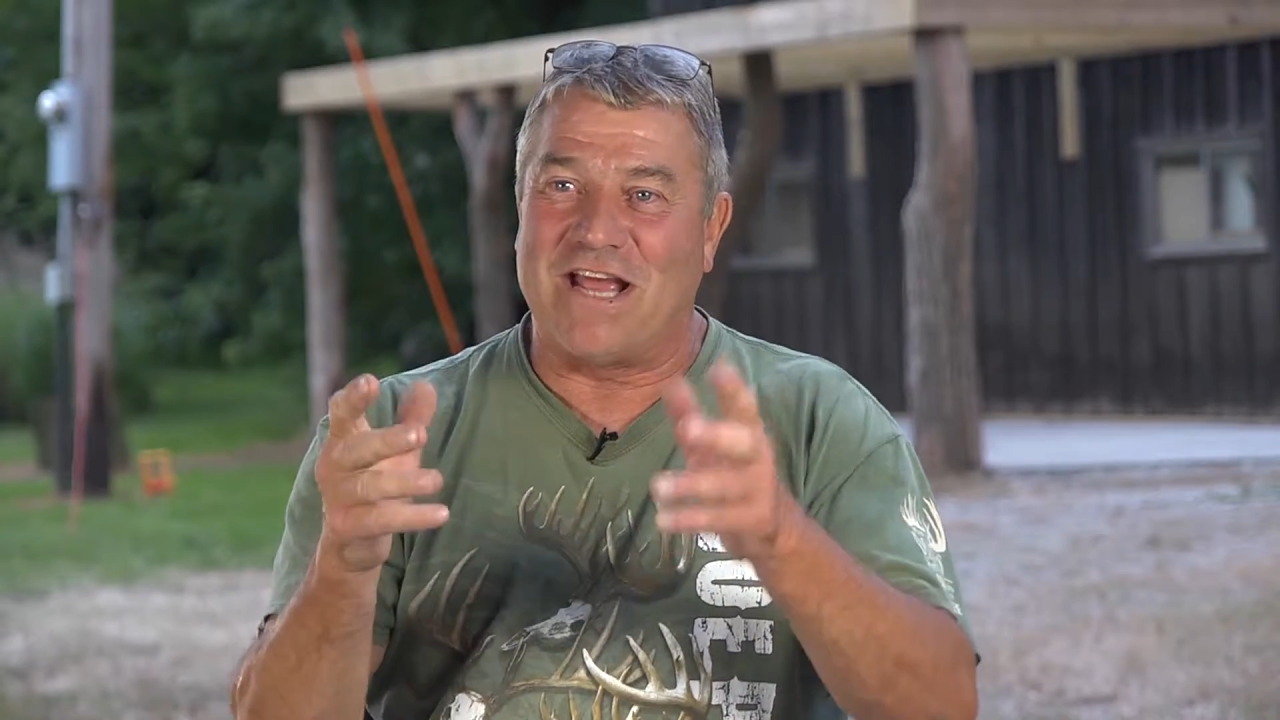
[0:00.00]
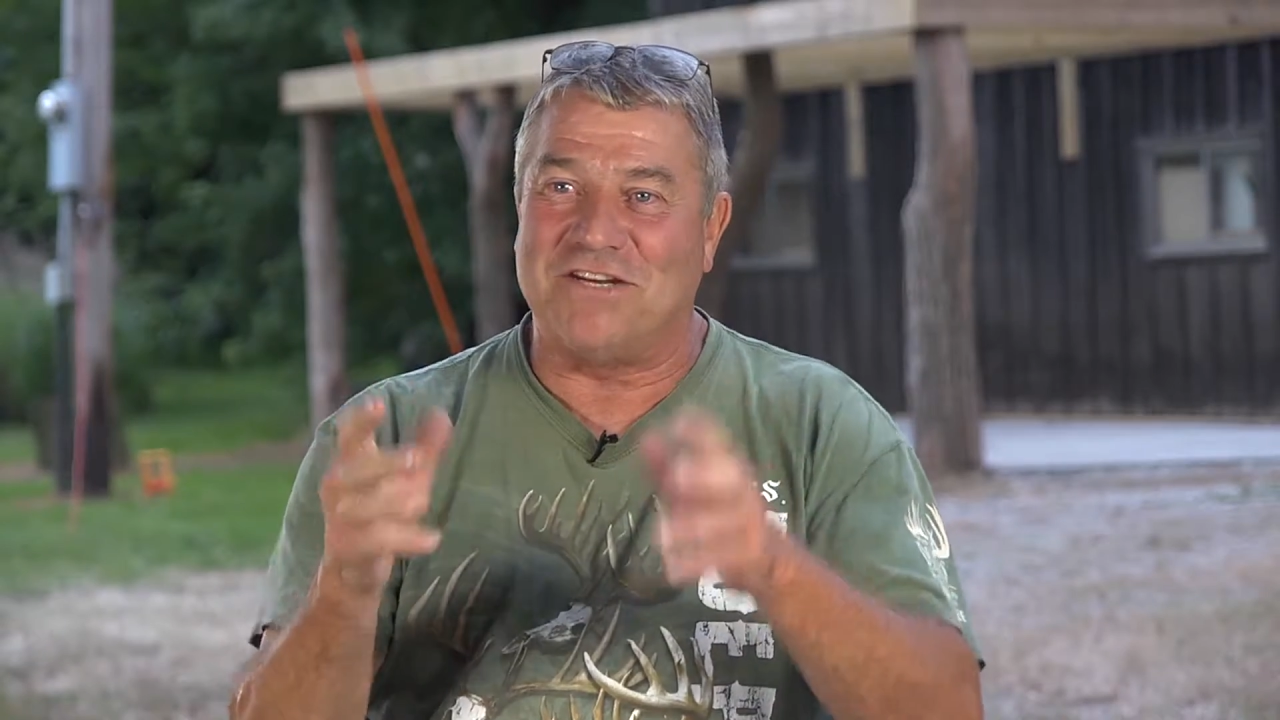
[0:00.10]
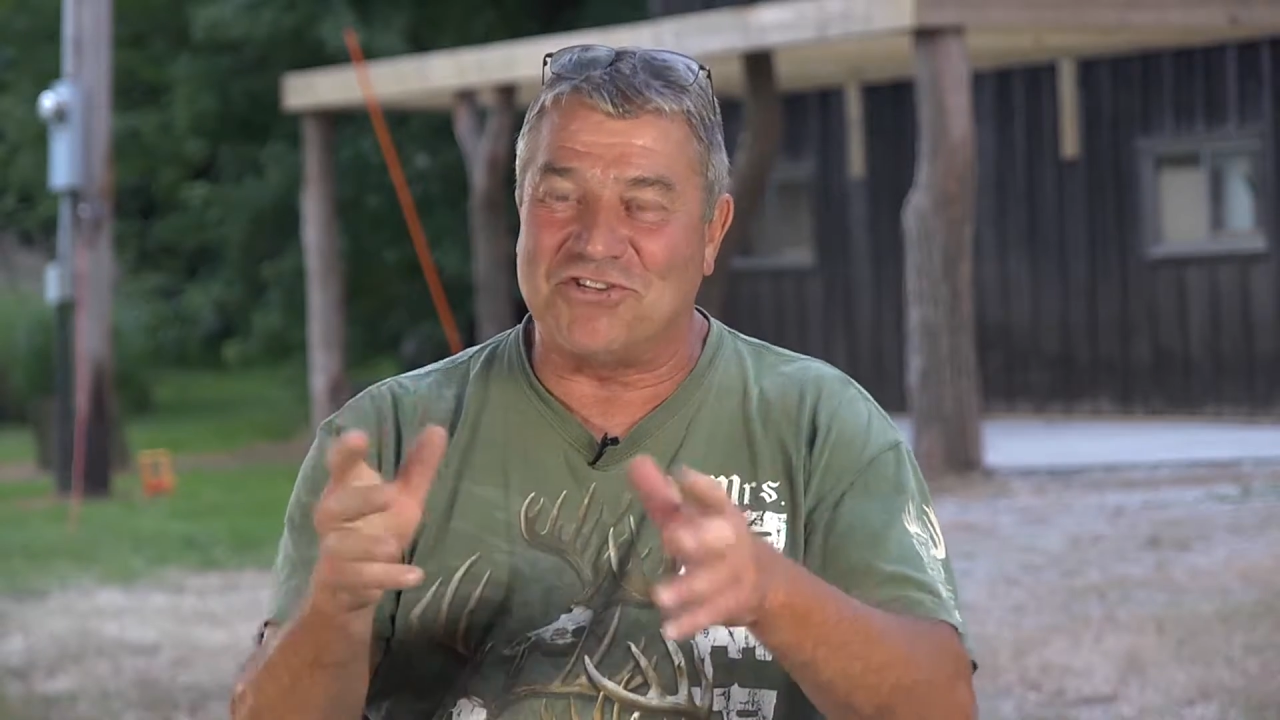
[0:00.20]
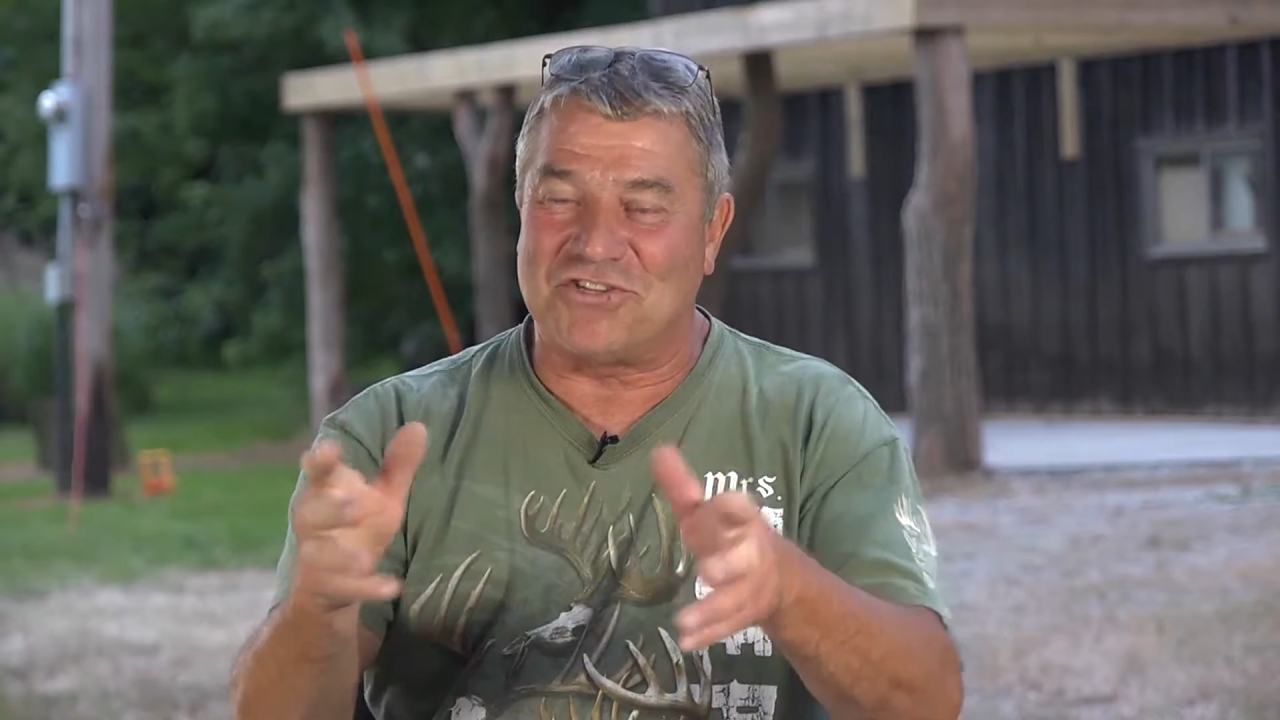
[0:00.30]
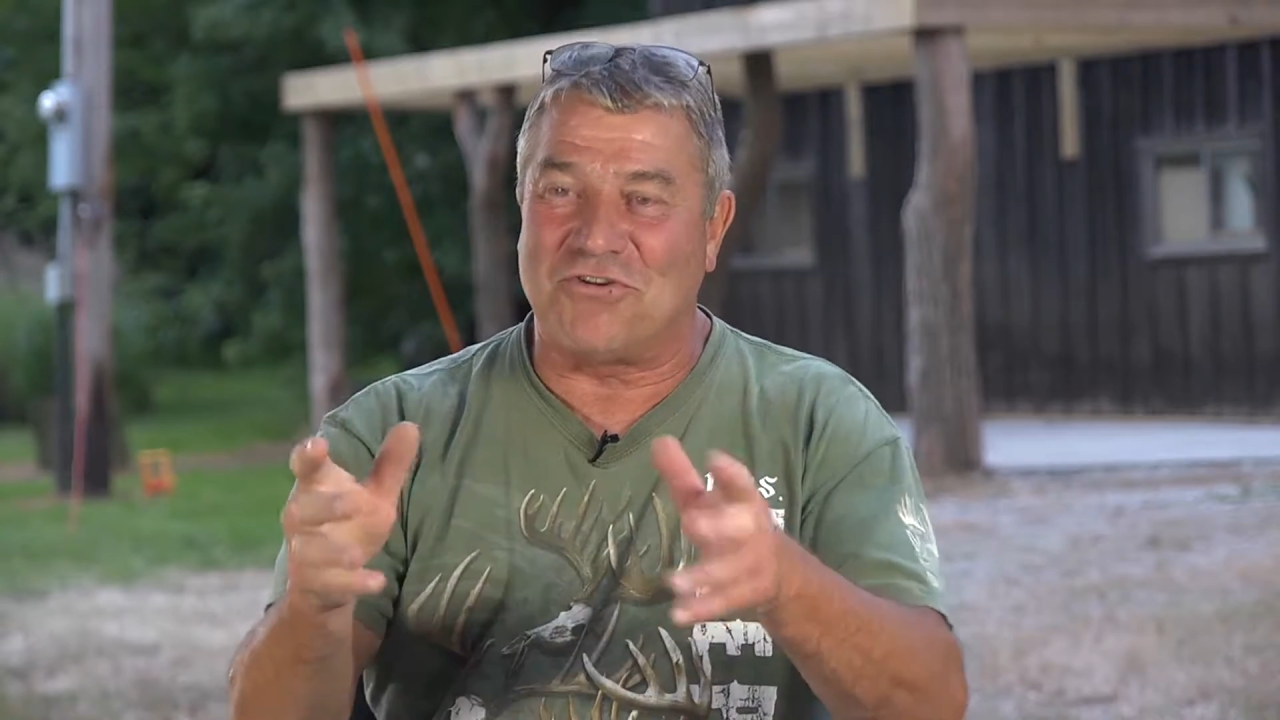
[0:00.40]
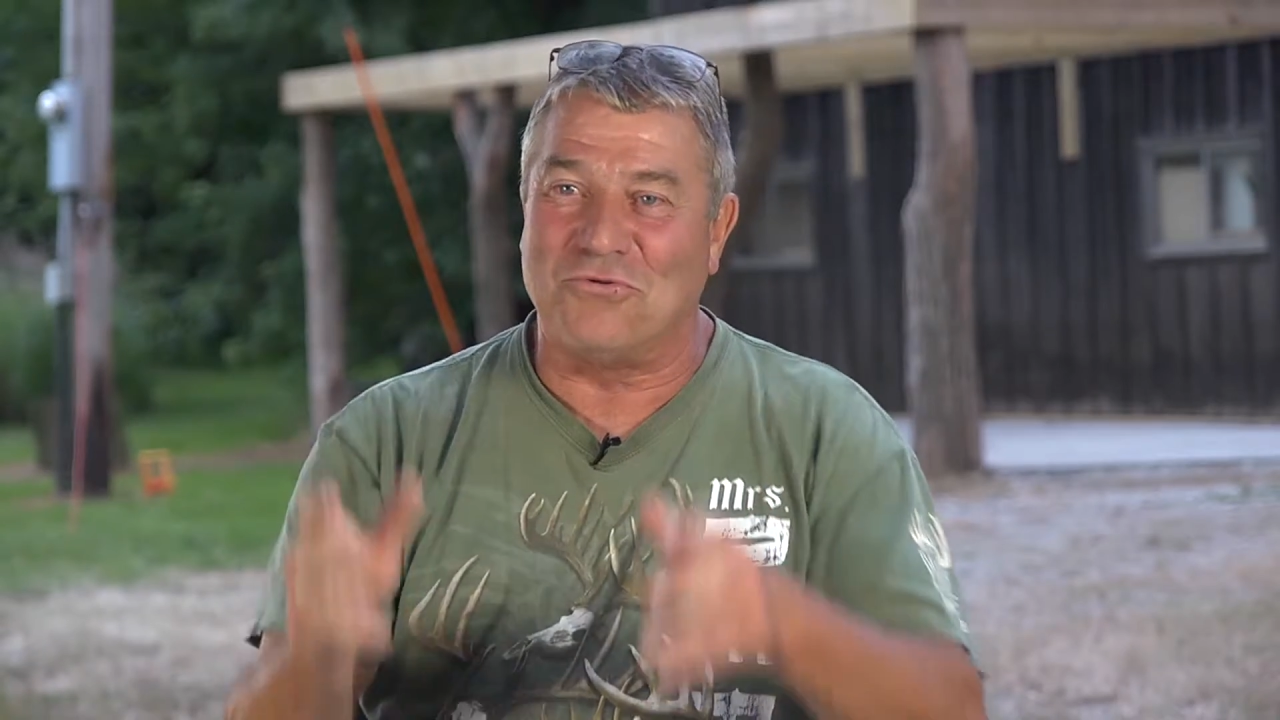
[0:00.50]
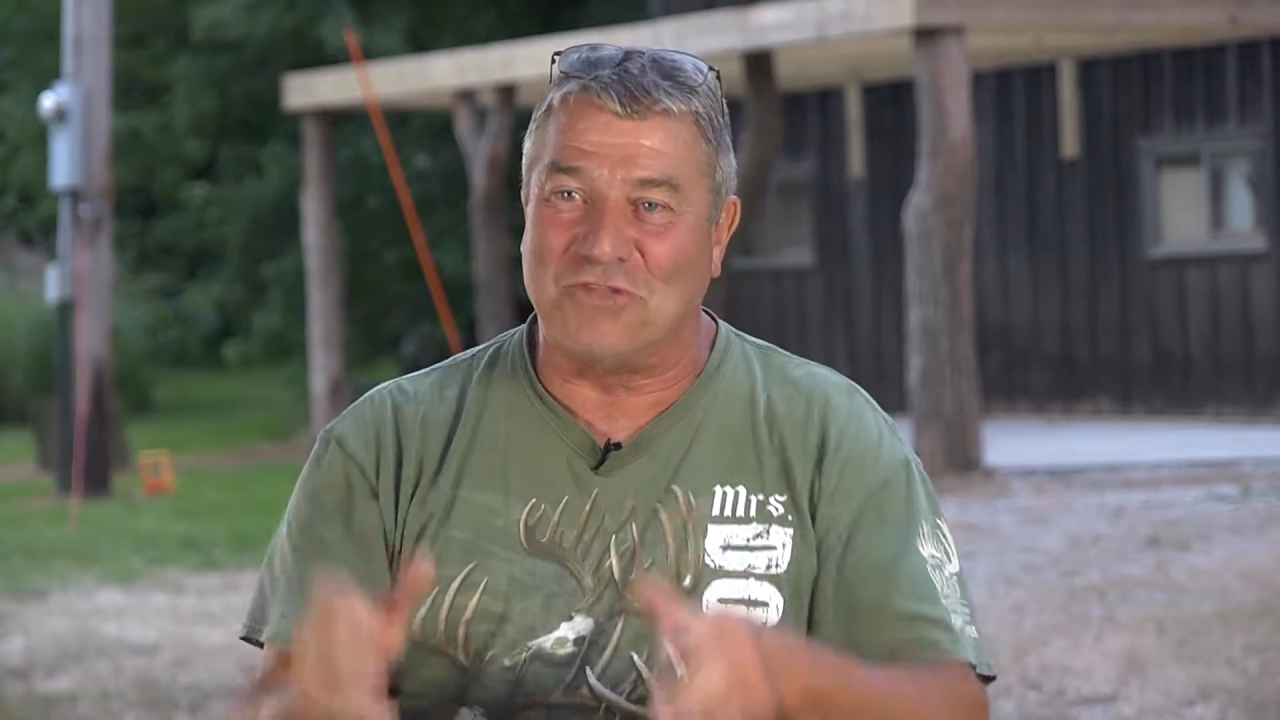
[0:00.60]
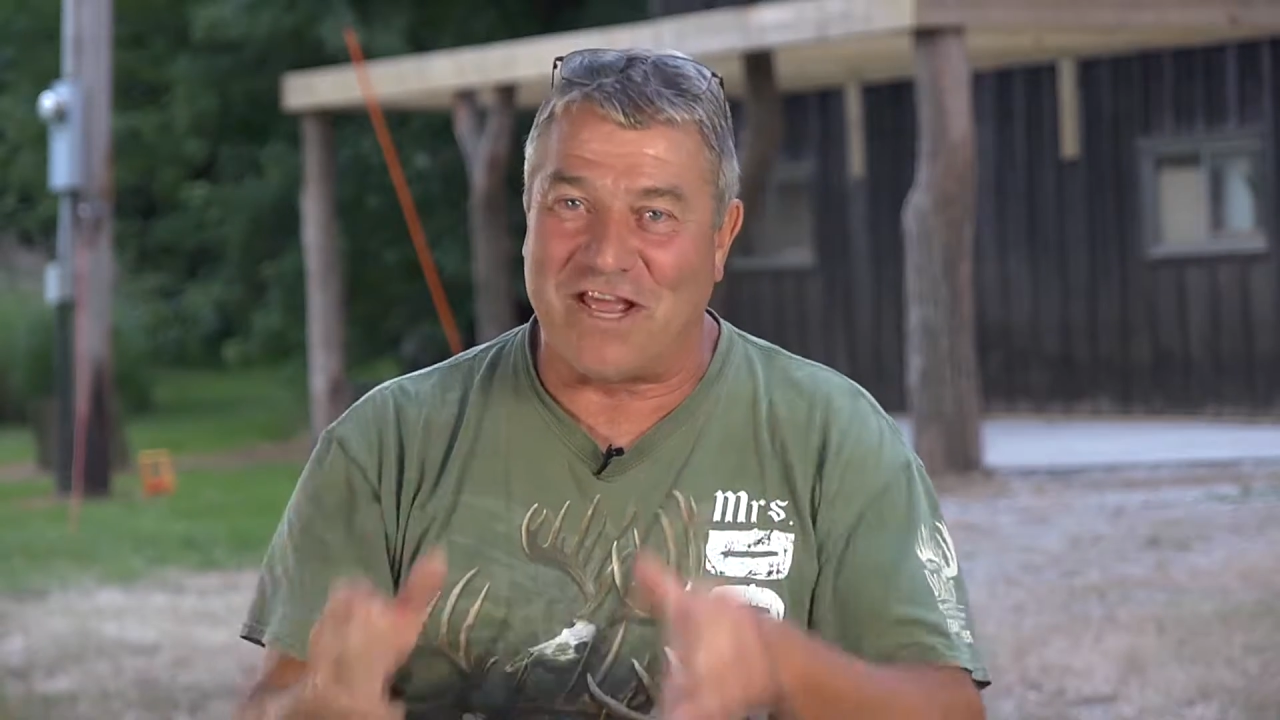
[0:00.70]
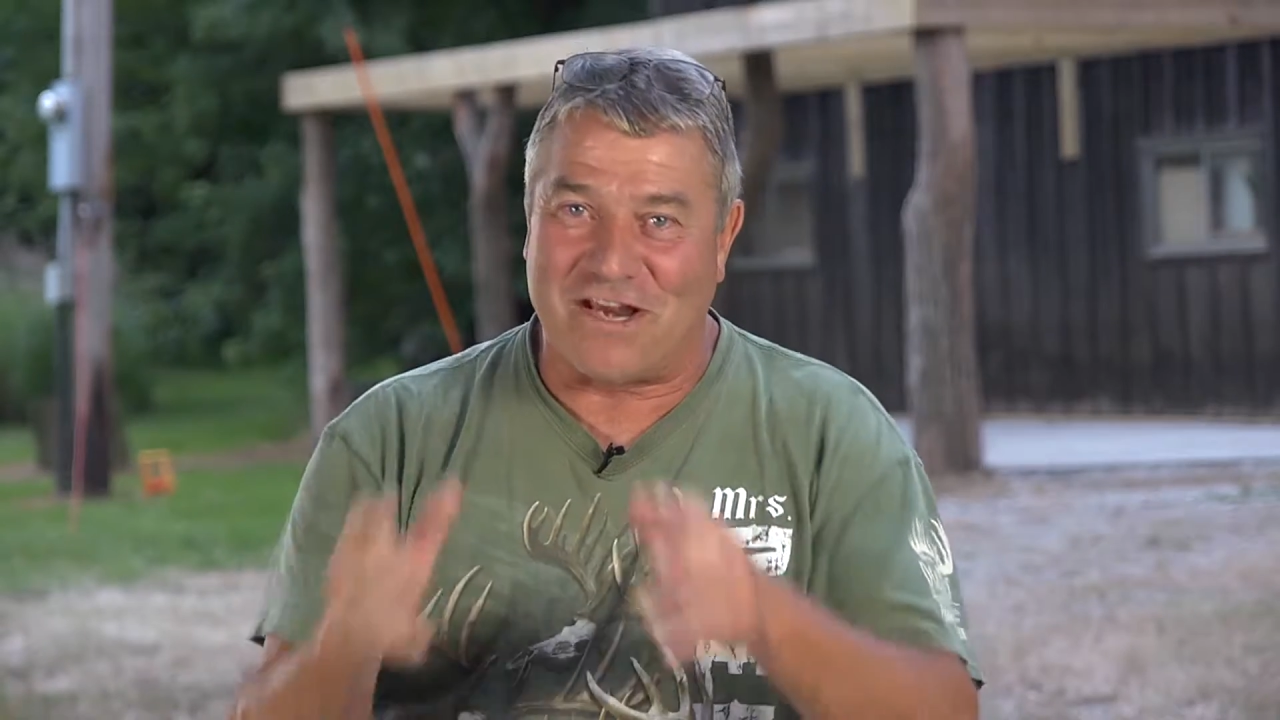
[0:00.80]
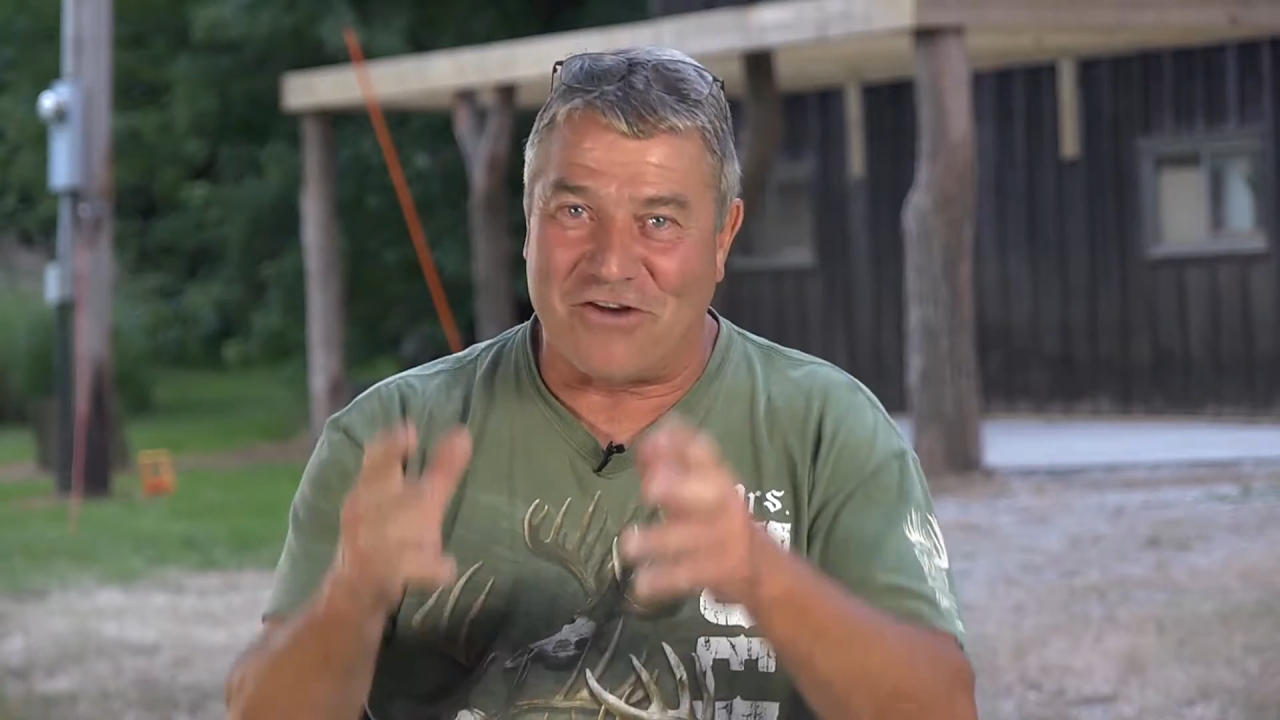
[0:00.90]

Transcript: I just told that,